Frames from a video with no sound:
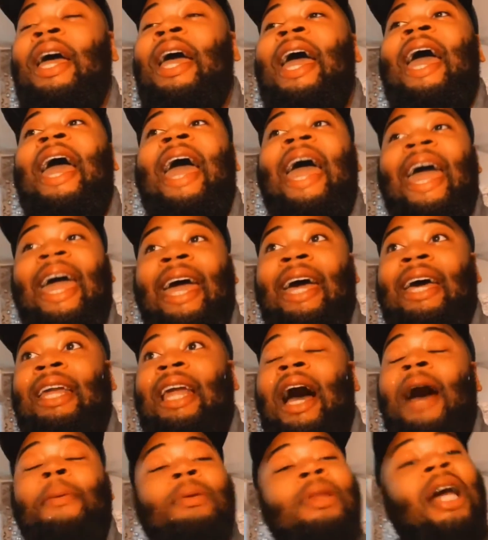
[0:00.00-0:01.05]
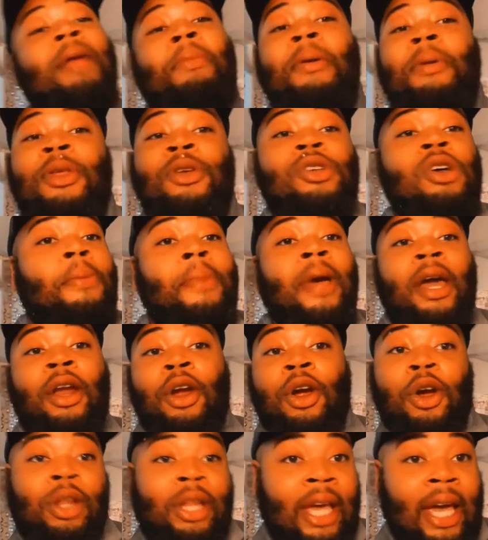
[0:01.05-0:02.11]
And I'm glad my mother taught me at an
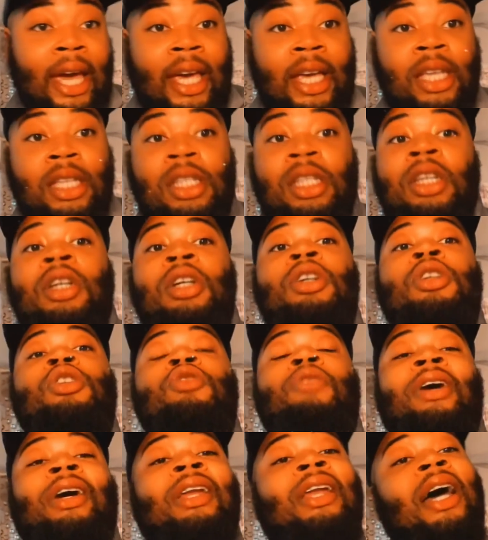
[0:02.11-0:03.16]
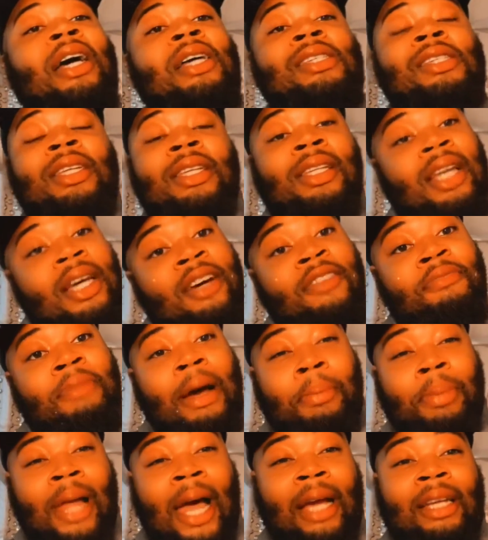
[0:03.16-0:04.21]
early age to recognize, to love my
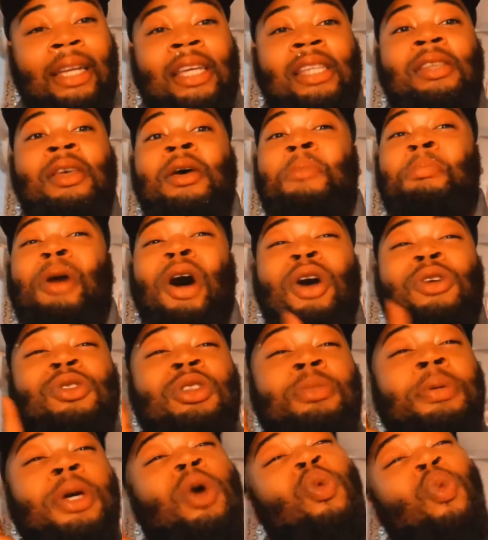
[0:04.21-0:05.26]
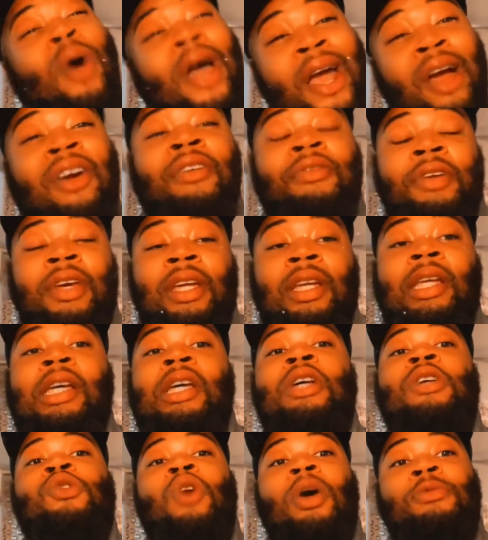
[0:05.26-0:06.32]
blackness, but also to be aware of it.
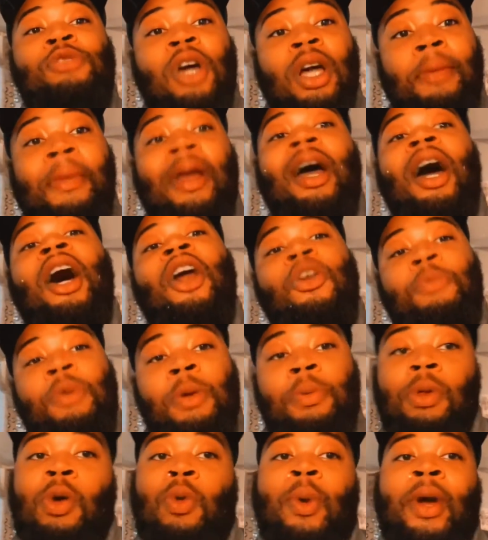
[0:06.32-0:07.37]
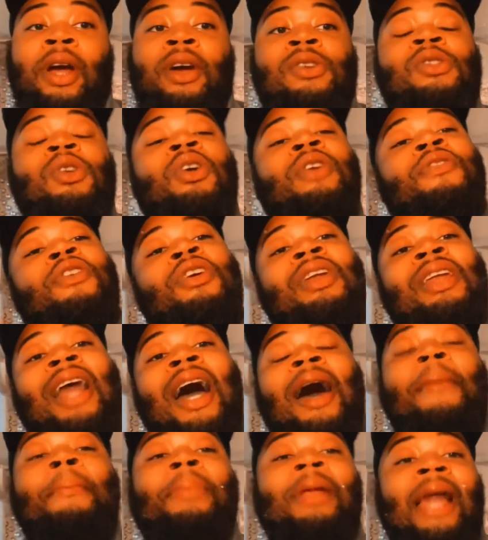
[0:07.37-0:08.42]
So I'm trying to make other people aware. So if you're
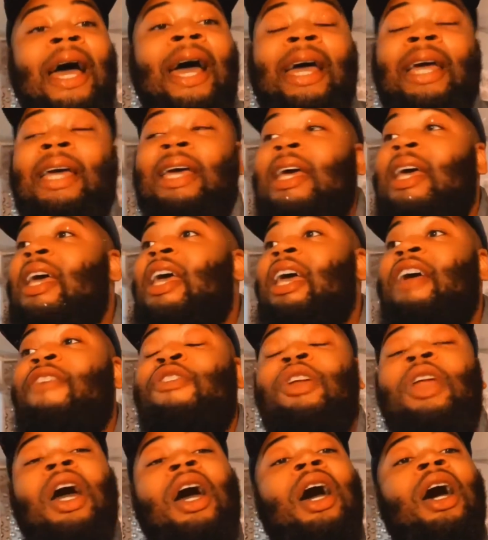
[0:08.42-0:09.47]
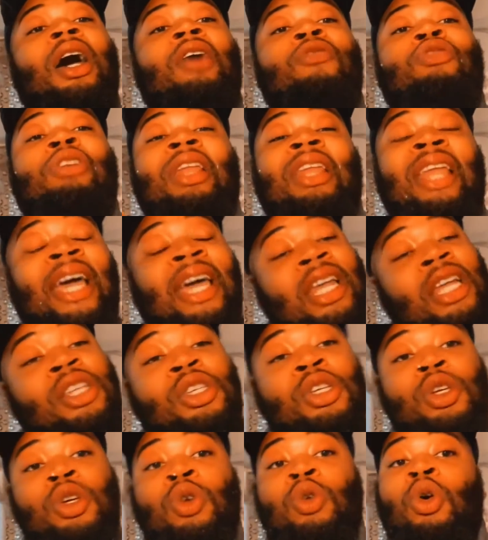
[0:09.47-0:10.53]
not black, if you're not related
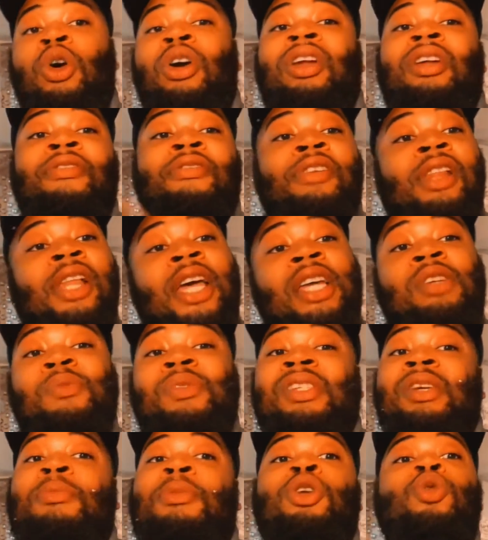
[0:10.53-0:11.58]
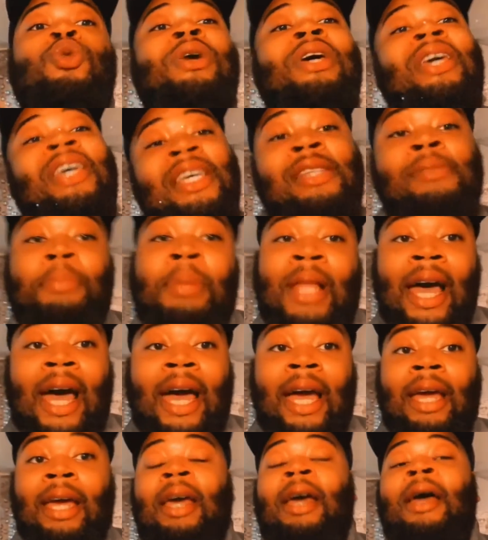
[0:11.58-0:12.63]
to or in affiliation with someone who is black,
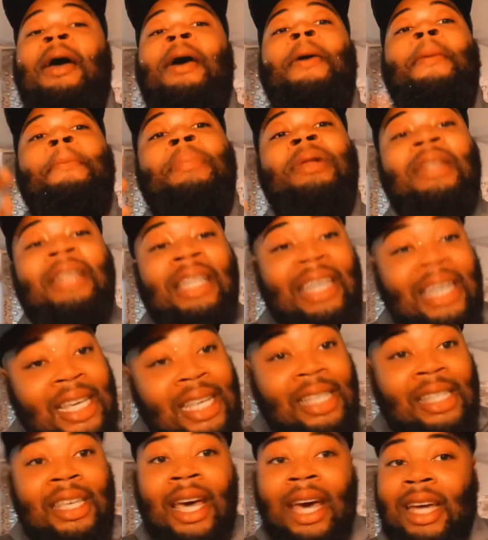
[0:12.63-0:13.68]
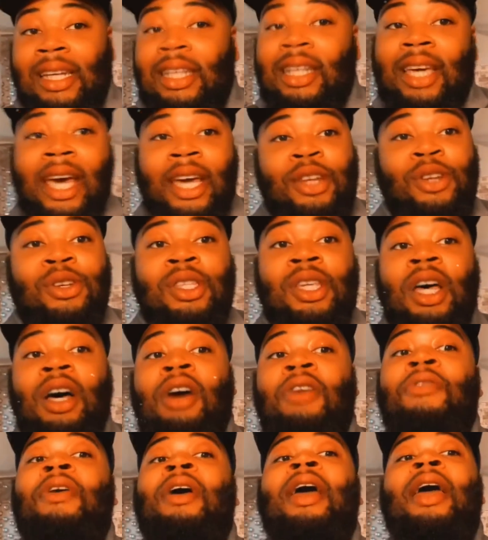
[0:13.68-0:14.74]
please educate yourself
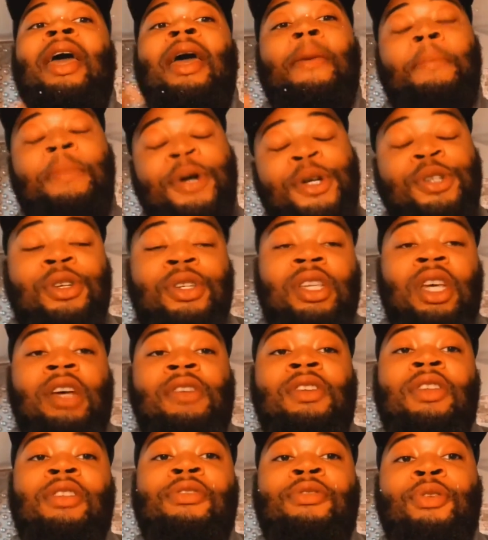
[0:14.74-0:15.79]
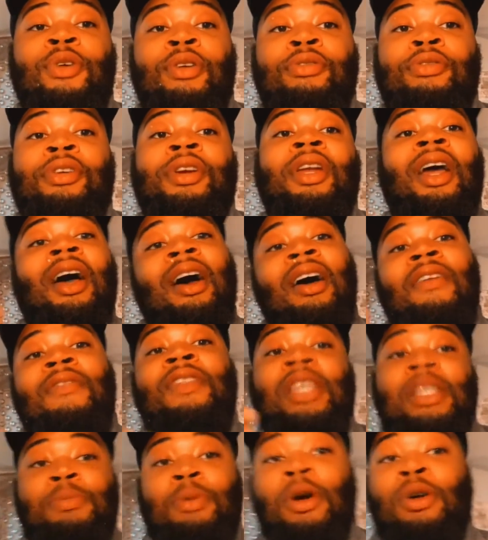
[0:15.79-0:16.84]
and put yourselves on the forefront of this
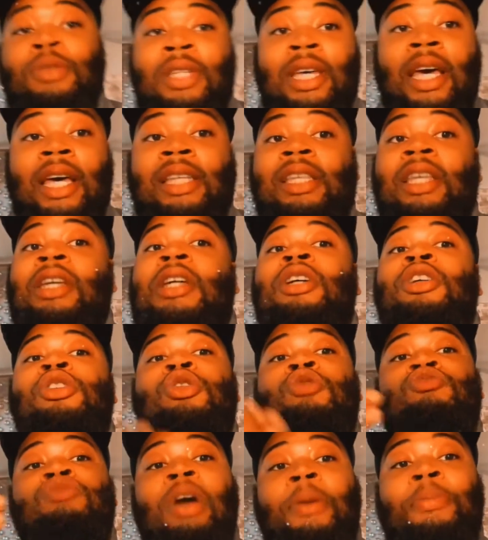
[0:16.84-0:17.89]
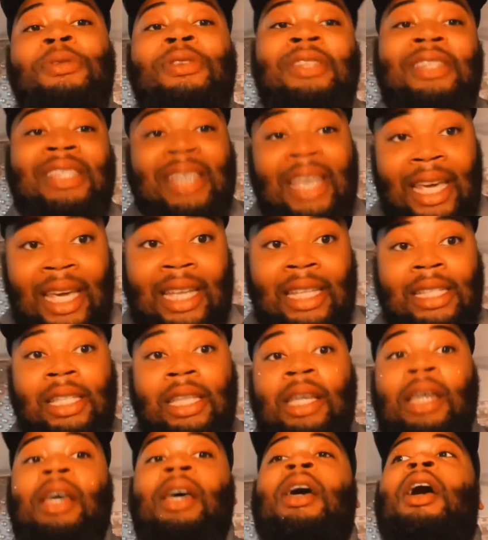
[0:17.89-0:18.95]
protest to represent
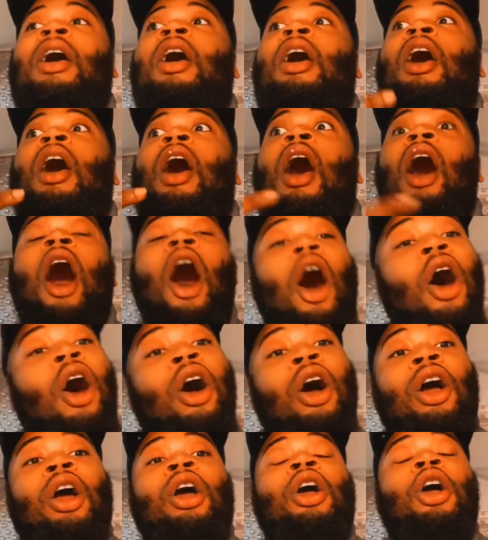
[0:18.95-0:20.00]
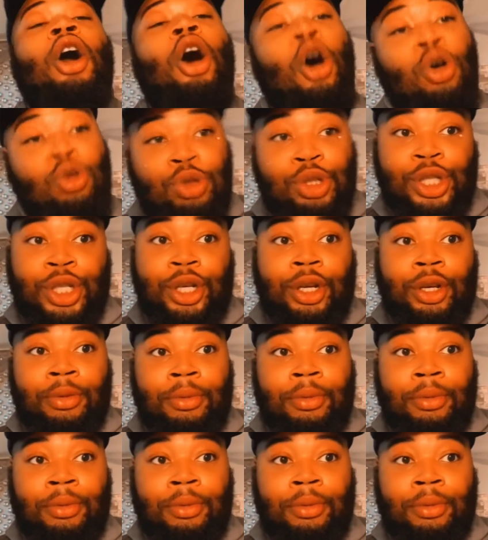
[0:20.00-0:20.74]
our culture.